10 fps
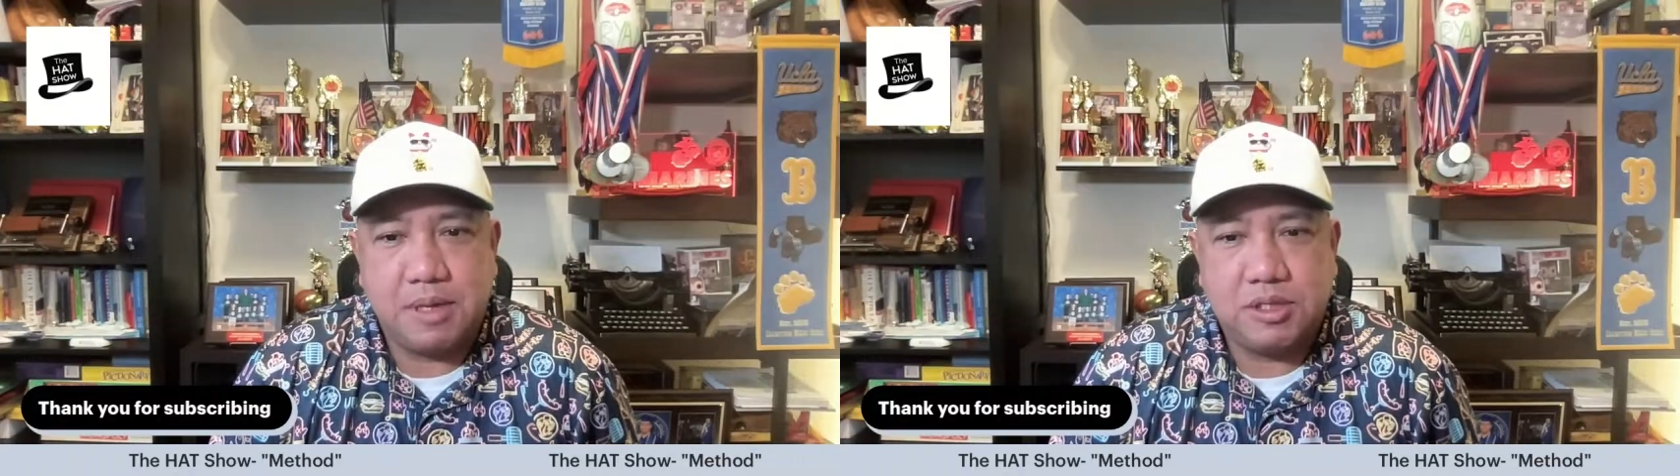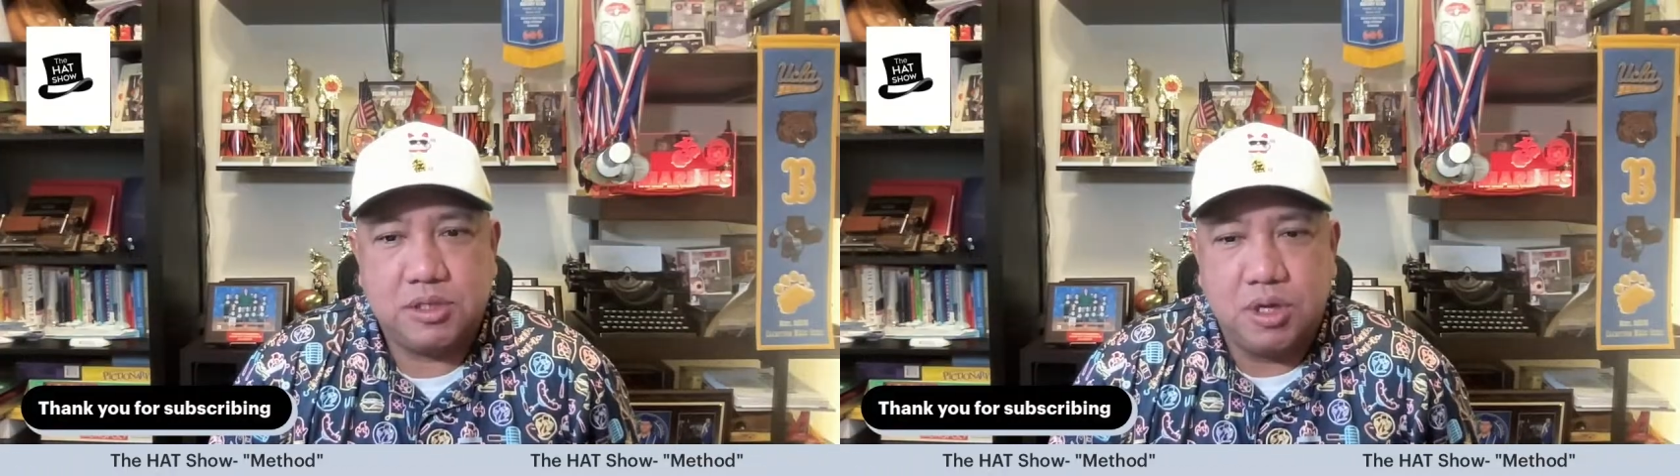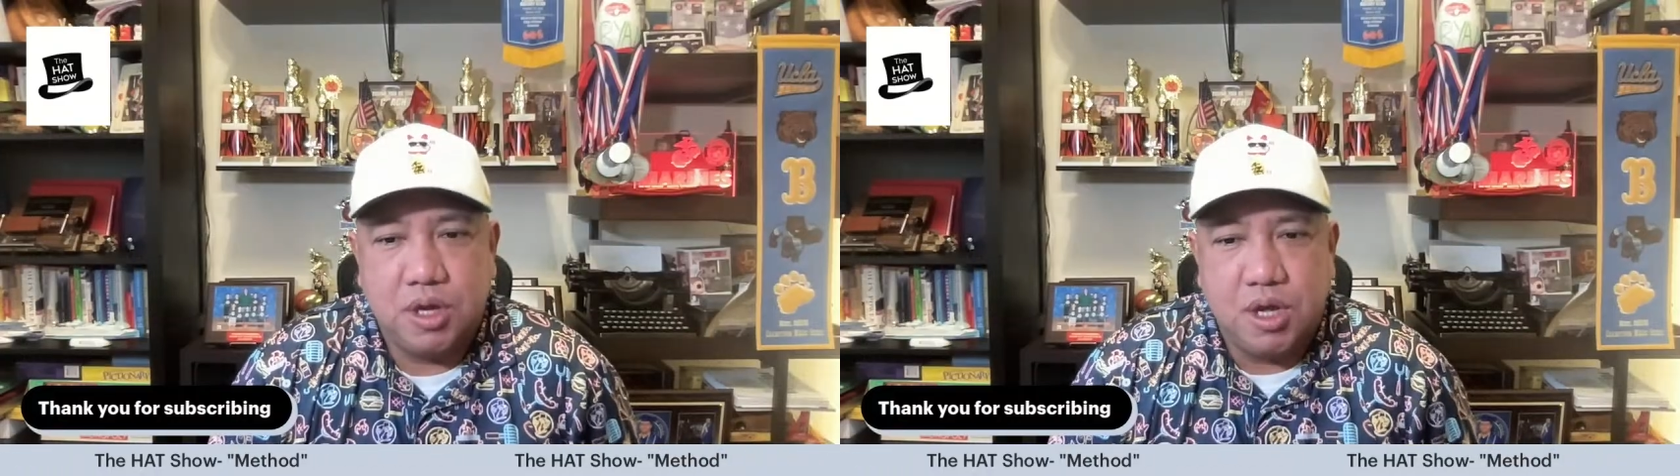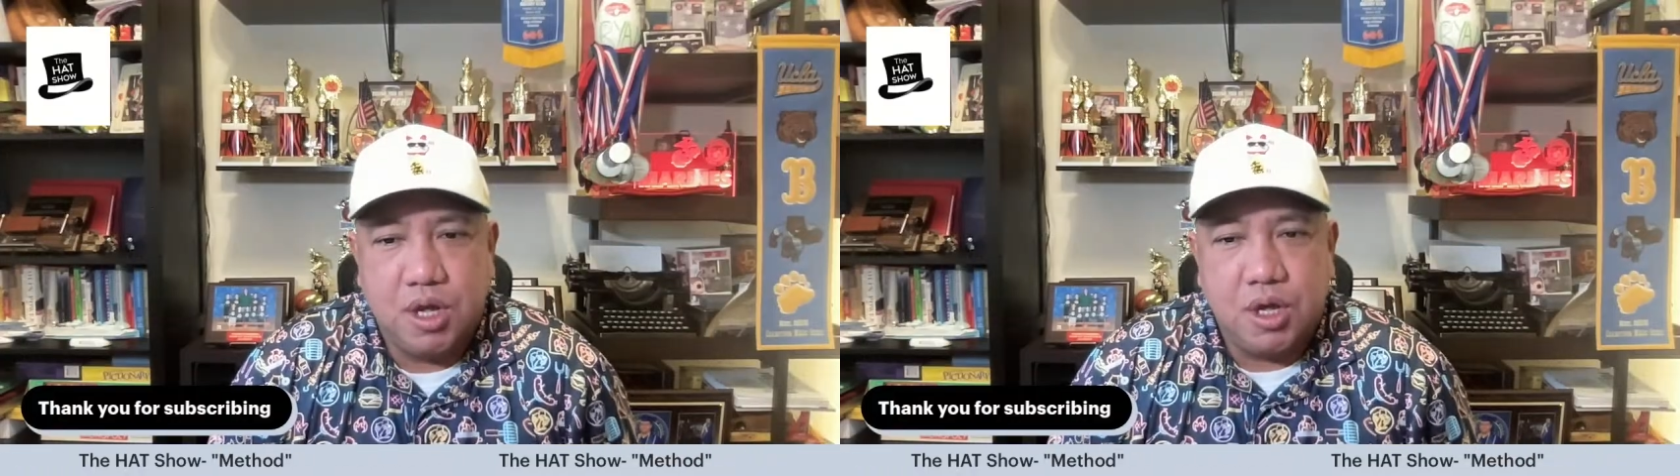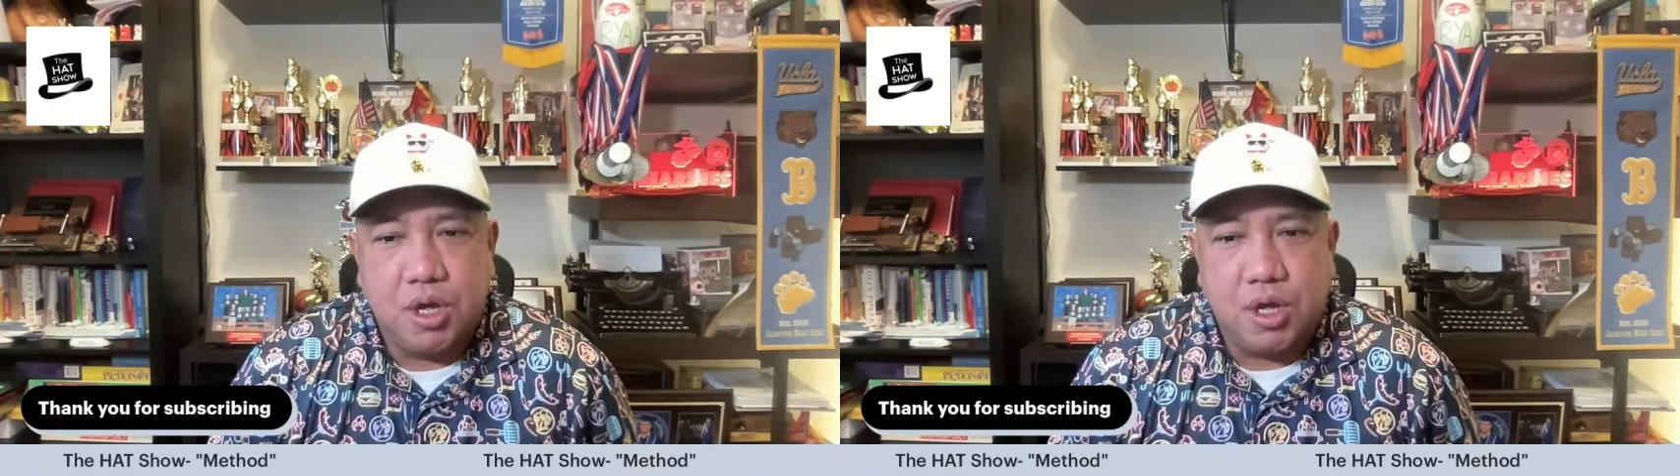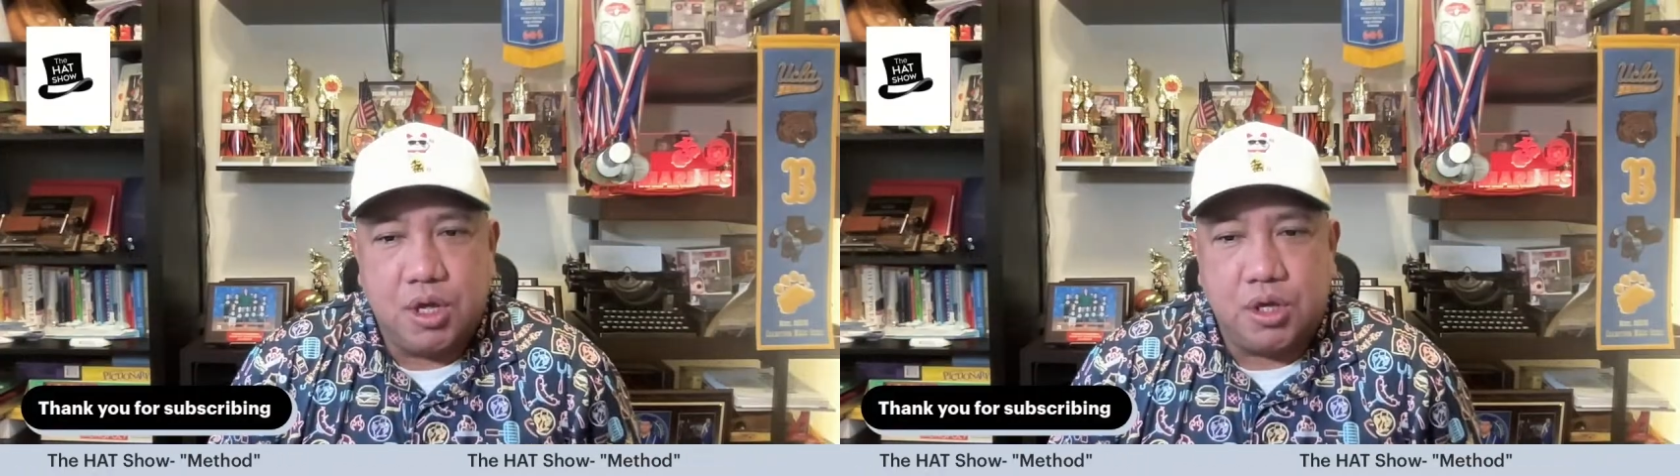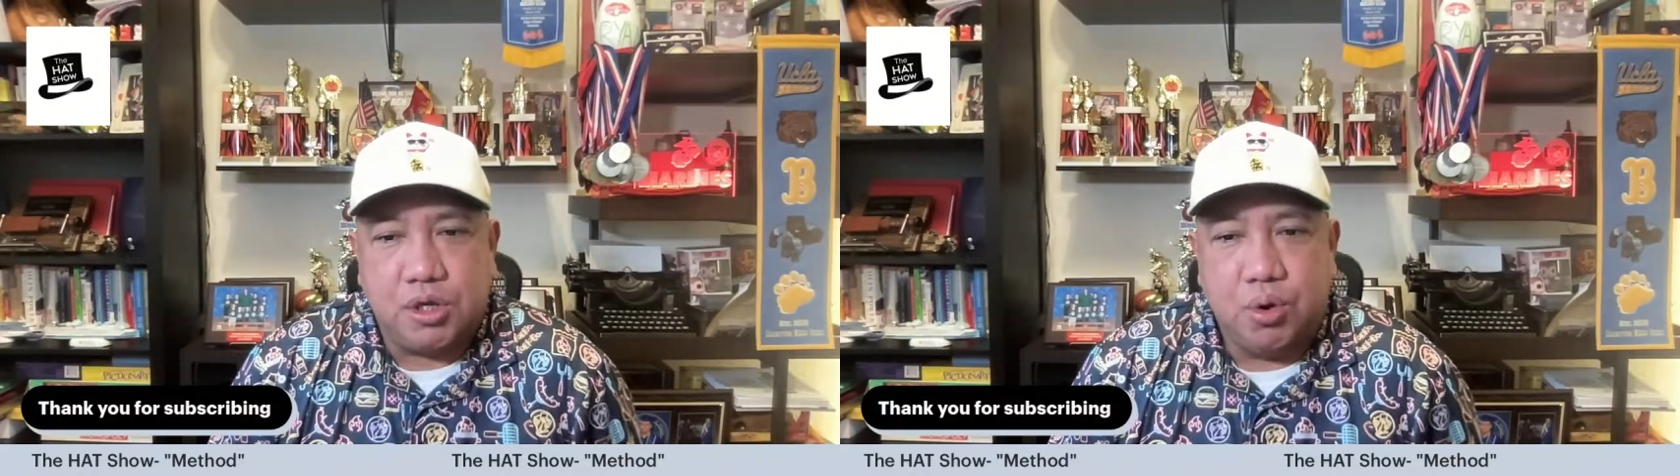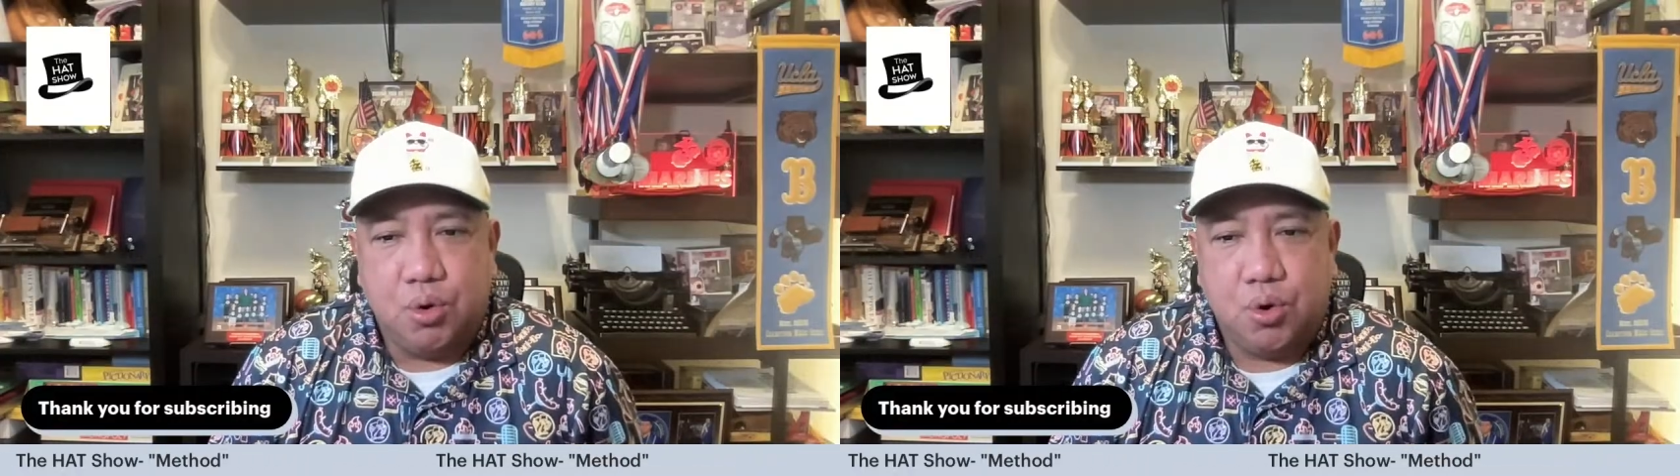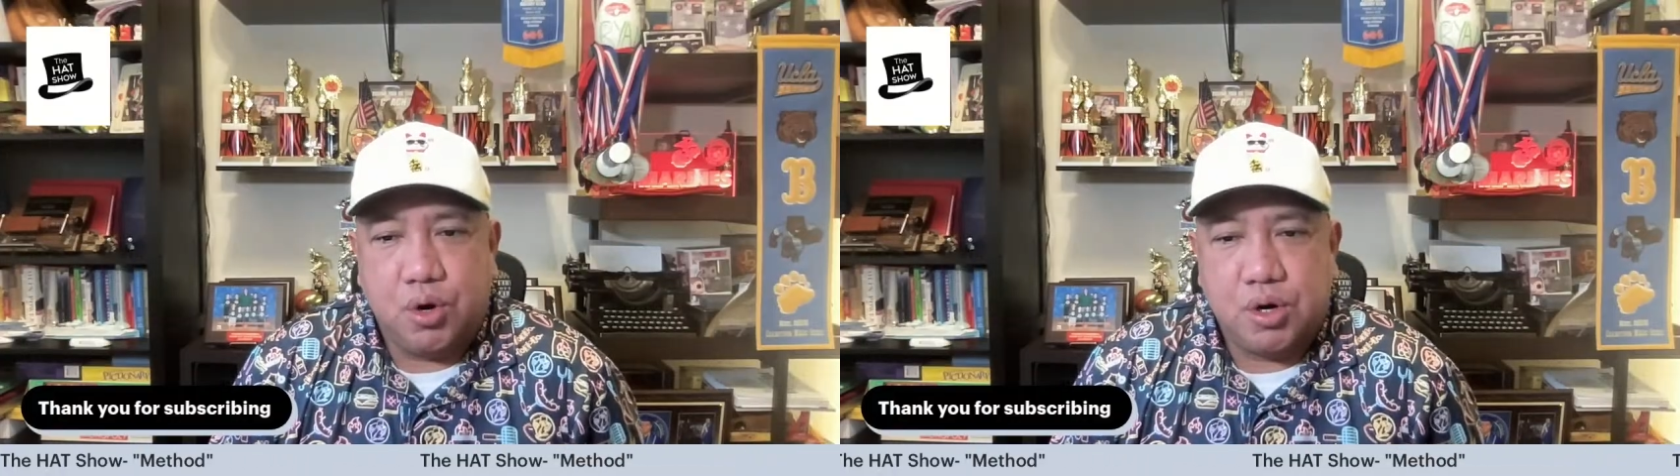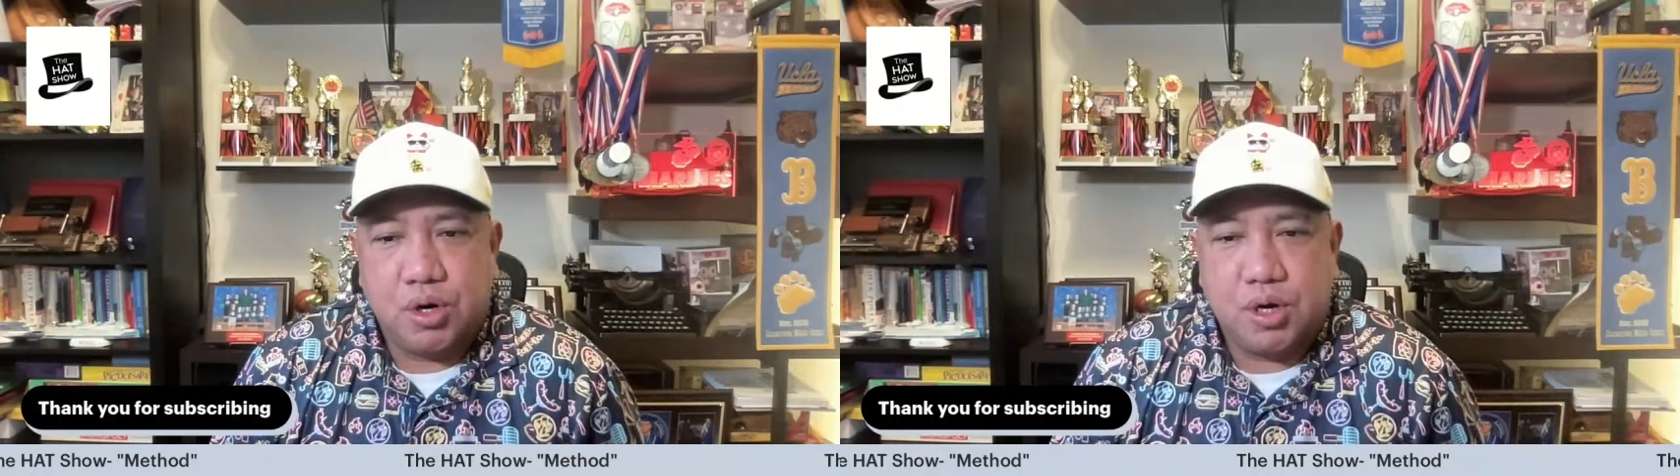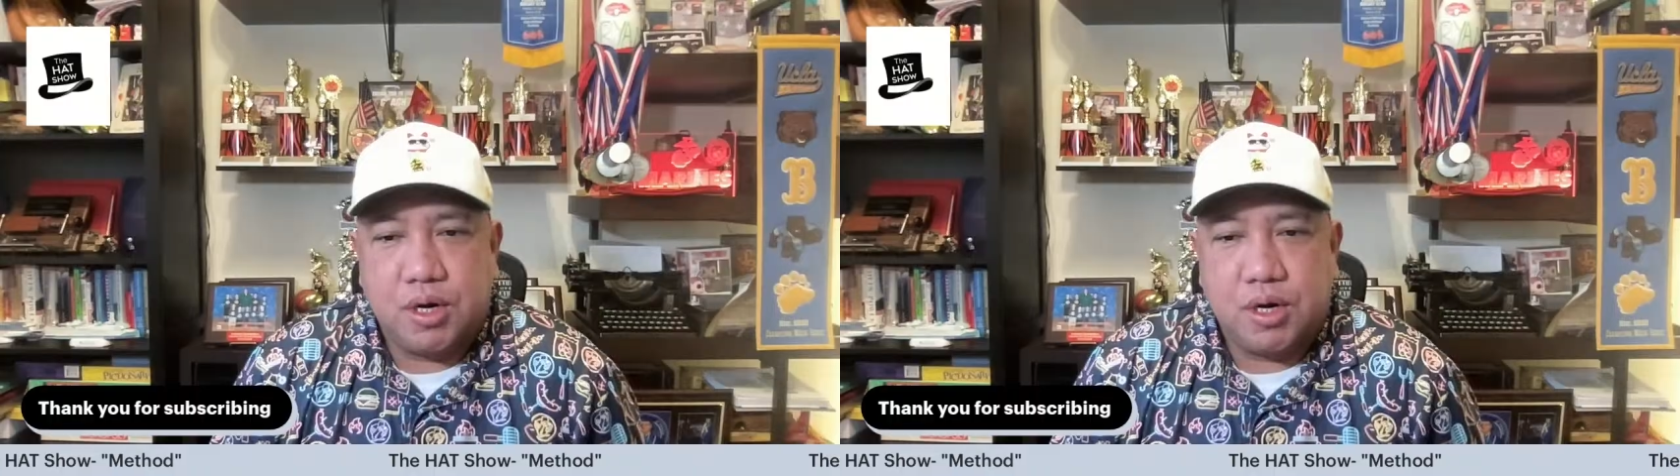means you're